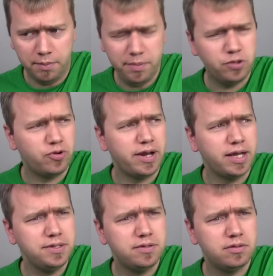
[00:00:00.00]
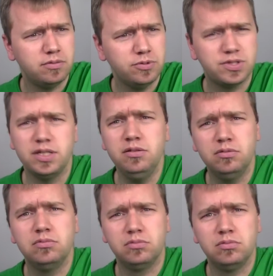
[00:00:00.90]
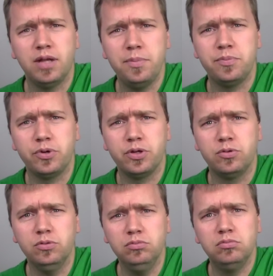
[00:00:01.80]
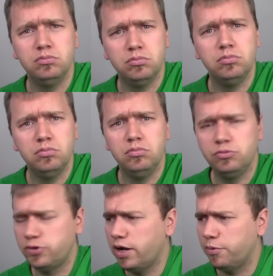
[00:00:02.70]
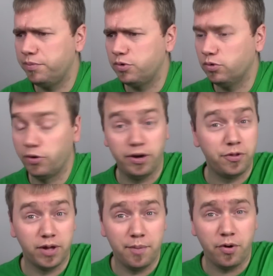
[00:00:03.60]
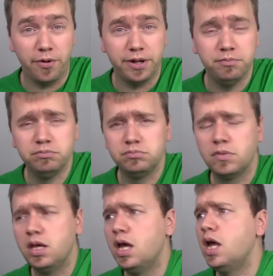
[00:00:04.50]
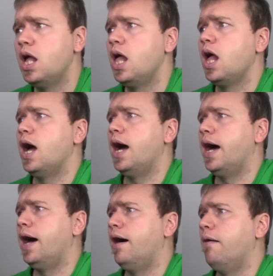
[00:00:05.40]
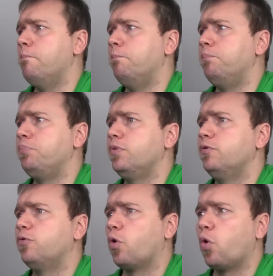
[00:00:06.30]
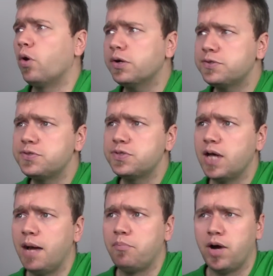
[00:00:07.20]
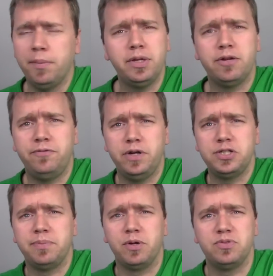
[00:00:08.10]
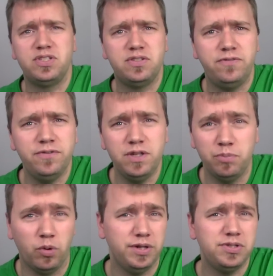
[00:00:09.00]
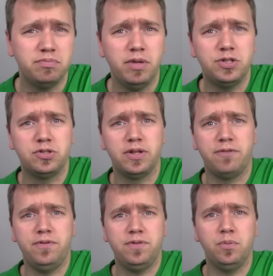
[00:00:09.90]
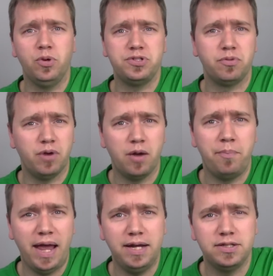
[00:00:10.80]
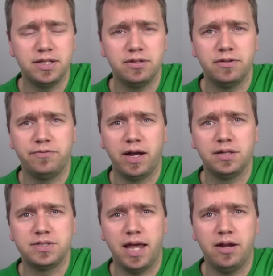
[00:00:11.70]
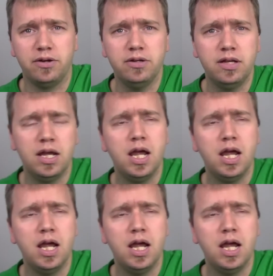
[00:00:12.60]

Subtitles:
Maybe a Dread Knight. We'll see. That'd be pretty cool. Dread Knight would be cool. Or another Librarian. For Orcs, I'm probably going to finish about 50 boys. Make sure that 50 boys are painted to the final standard.